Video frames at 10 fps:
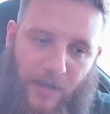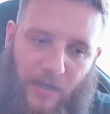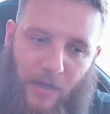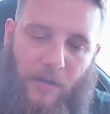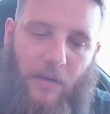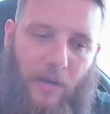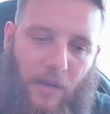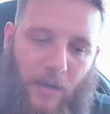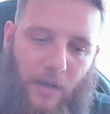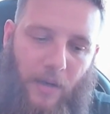be done
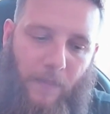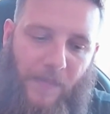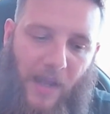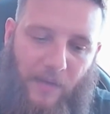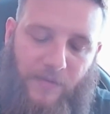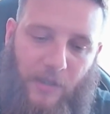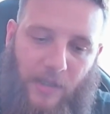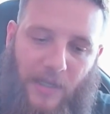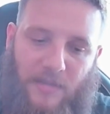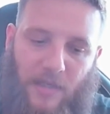after
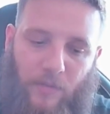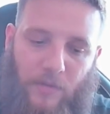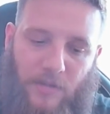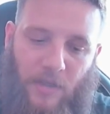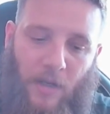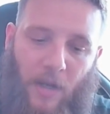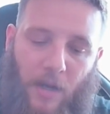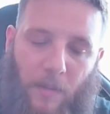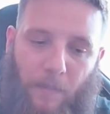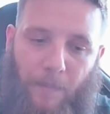class hours.
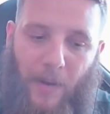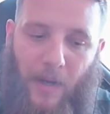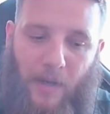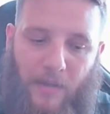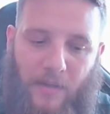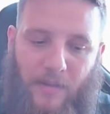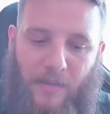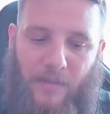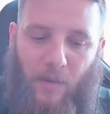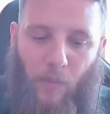But
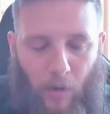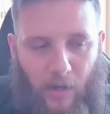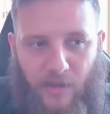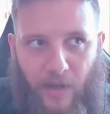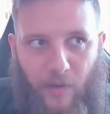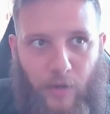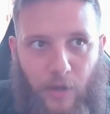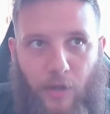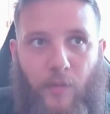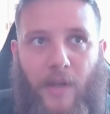the work that we
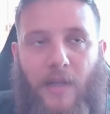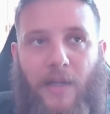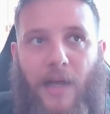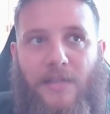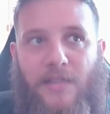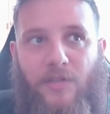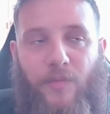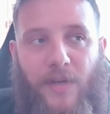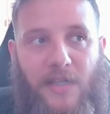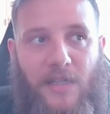do in class
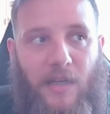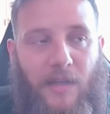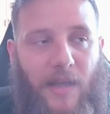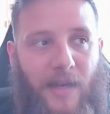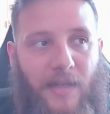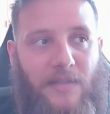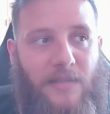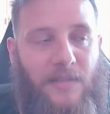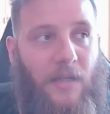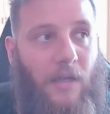is reading that
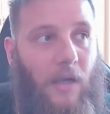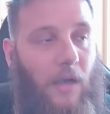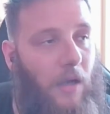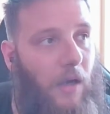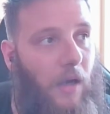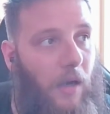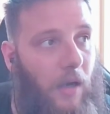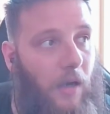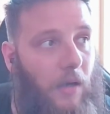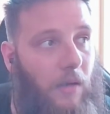is,
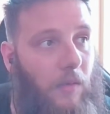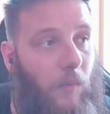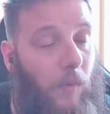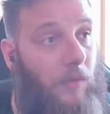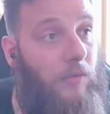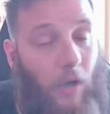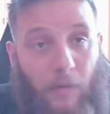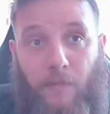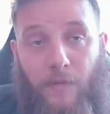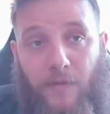
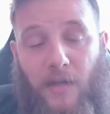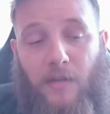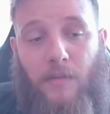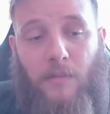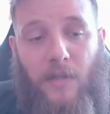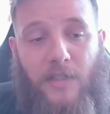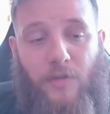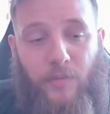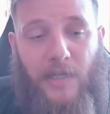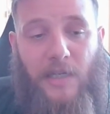not for fun.
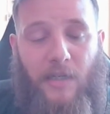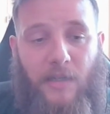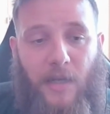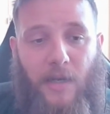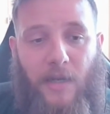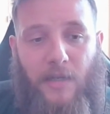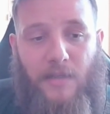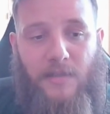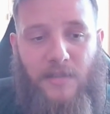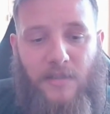It's reading that
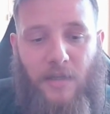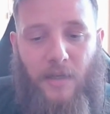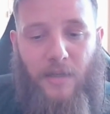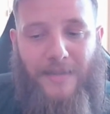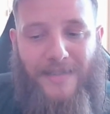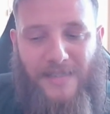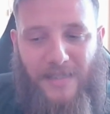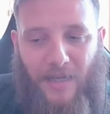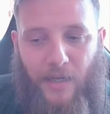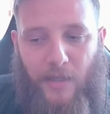is
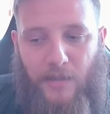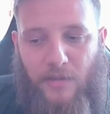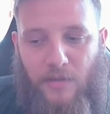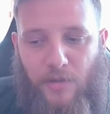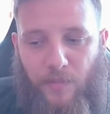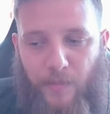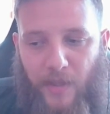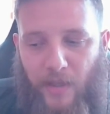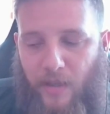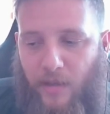designed to
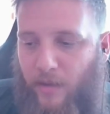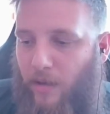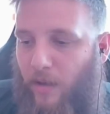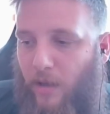be